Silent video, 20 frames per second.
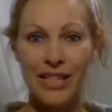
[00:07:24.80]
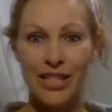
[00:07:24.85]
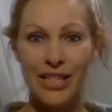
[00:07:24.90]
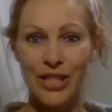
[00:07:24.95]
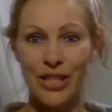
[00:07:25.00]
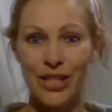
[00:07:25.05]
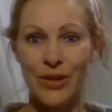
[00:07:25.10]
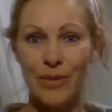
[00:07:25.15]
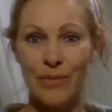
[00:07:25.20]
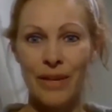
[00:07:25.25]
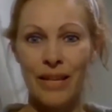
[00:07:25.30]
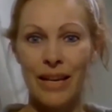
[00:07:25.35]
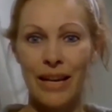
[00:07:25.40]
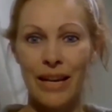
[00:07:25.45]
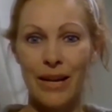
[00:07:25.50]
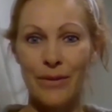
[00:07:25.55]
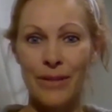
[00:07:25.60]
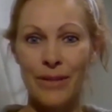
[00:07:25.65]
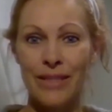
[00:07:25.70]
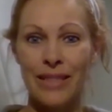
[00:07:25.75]
issue. I mean,
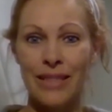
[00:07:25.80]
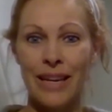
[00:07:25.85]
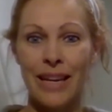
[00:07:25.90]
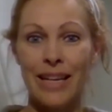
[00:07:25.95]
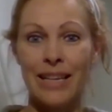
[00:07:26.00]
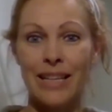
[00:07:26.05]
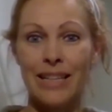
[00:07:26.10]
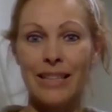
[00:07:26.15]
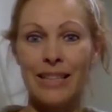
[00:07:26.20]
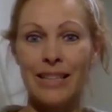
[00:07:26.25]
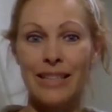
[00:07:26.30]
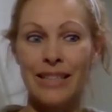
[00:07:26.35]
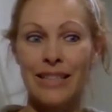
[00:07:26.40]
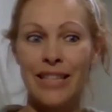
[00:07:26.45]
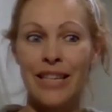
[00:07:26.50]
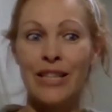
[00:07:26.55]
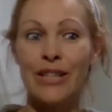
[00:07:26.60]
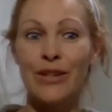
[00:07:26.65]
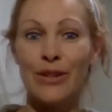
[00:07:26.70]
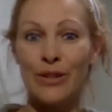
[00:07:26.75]
I was like
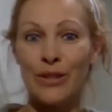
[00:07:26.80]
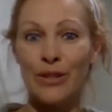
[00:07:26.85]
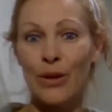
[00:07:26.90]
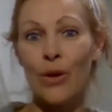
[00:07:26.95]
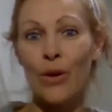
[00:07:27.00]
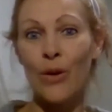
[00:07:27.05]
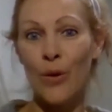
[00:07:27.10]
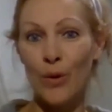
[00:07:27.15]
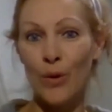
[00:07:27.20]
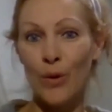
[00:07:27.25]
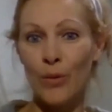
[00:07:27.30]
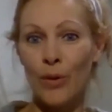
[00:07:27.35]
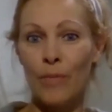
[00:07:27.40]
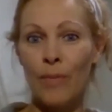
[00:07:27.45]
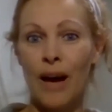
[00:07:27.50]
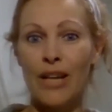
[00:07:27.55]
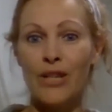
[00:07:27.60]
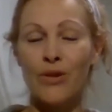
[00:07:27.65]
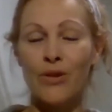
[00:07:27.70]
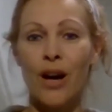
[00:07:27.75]
10 years old when
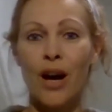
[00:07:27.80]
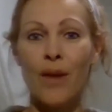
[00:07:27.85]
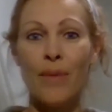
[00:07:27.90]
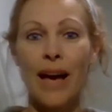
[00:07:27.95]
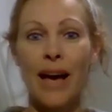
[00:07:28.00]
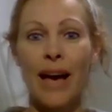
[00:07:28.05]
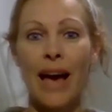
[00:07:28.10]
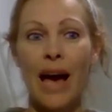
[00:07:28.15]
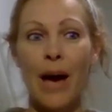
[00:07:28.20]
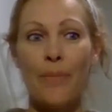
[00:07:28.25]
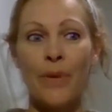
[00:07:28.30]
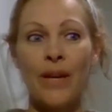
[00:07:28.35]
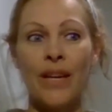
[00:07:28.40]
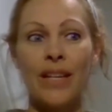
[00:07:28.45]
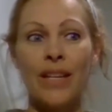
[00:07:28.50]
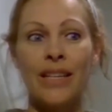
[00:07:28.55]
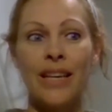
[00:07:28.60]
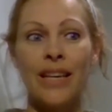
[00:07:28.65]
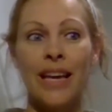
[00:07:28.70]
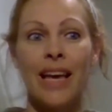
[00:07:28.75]
my trauma
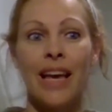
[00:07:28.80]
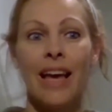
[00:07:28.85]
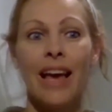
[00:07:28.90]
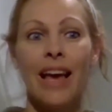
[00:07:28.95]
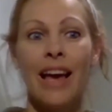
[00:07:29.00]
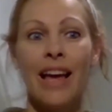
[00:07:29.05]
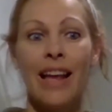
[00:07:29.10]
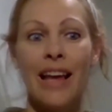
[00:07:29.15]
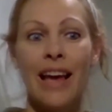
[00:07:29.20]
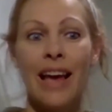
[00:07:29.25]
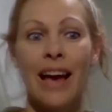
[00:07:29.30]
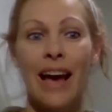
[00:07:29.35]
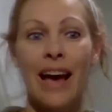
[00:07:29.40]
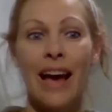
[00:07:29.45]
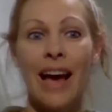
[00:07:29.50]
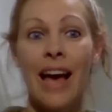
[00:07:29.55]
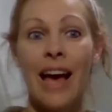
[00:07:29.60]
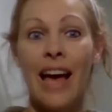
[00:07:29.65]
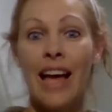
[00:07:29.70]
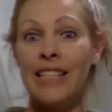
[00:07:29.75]
happened, and
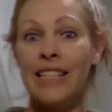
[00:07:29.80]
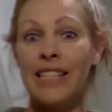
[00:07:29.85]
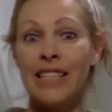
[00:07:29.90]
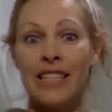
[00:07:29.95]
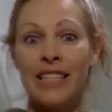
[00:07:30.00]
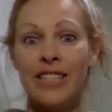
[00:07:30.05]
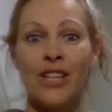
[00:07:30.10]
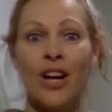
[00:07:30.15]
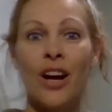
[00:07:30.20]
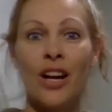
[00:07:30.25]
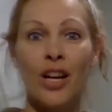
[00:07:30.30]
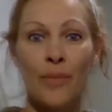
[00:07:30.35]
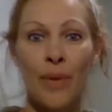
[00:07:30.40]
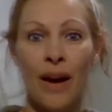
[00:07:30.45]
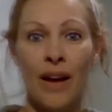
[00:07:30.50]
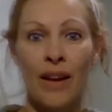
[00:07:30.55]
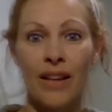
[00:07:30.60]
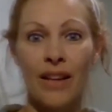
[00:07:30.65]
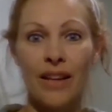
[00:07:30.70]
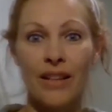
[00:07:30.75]
I didn't talk
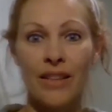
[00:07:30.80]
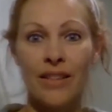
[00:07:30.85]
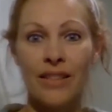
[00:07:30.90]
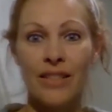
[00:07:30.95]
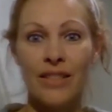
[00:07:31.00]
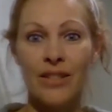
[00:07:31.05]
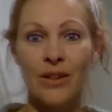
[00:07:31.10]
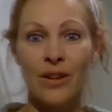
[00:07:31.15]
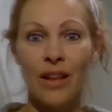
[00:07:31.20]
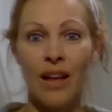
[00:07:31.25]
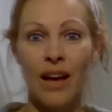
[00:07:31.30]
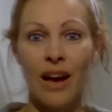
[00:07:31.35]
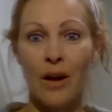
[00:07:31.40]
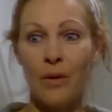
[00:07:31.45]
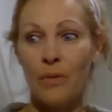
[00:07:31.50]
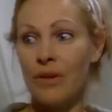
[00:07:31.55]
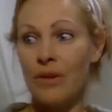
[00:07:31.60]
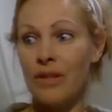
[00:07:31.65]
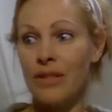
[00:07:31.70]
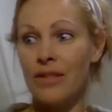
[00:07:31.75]
about it until
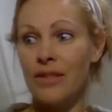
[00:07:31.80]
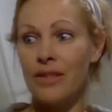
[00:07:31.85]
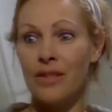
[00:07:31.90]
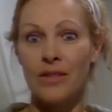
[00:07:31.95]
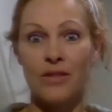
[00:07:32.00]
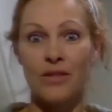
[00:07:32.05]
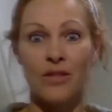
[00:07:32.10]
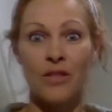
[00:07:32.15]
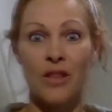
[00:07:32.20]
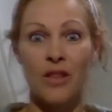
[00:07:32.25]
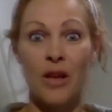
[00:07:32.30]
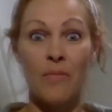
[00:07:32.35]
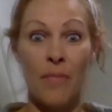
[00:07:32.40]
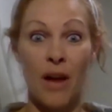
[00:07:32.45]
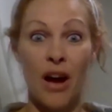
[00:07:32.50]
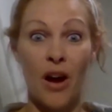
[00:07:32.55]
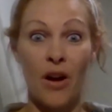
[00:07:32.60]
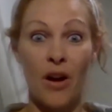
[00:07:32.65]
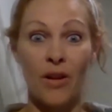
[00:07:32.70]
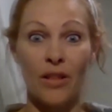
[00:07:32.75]
I was in
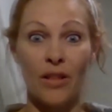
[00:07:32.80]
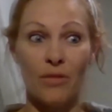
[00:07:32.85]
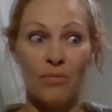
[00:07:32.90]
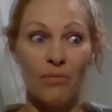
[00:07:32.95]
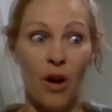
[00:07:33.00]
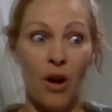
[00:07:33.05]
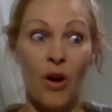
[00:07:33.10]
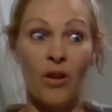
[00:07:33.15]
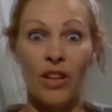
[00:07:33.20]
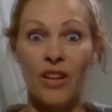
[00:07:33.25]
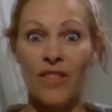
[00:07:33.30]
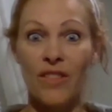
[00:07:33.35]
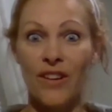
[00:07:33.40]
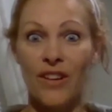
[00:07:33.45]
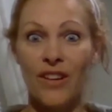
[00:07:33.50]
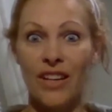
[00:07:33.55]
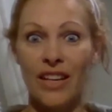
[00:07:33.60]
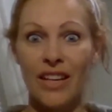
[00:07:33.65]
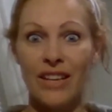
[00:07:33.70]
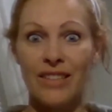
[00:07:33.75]
my early
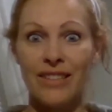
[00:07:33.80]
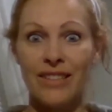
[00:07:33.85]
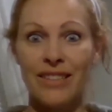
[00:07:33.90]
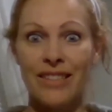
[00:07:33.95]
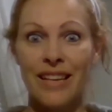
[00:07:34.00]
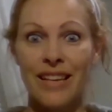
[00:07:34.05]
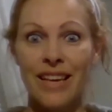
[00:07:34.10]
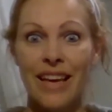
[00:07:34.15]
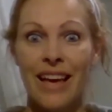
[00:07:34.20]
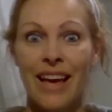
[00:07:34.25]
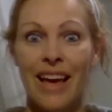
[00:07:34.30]
30s.